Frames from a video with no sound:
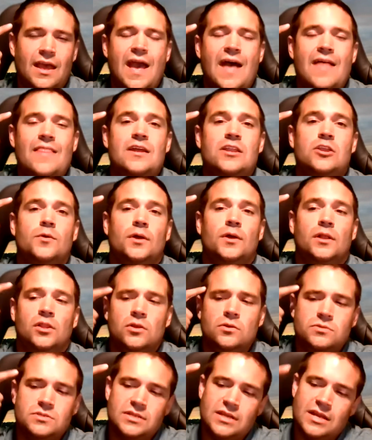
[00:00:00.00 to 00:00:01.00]
and then you
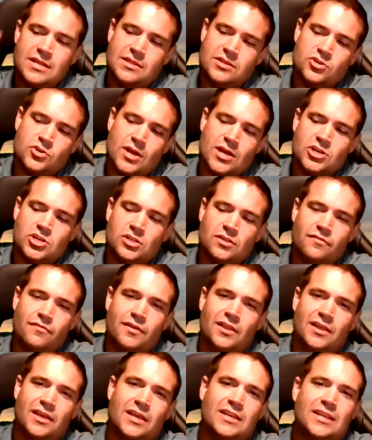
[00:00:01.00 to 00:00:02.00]
hallucinate that you're actually
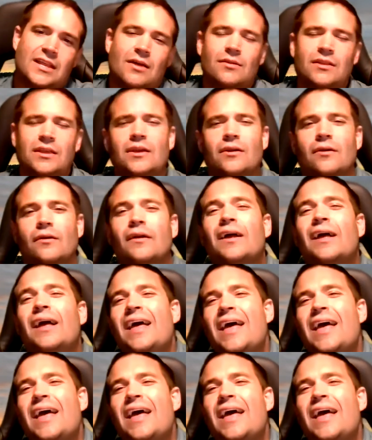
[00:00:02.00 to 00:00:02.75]
feeling it down here.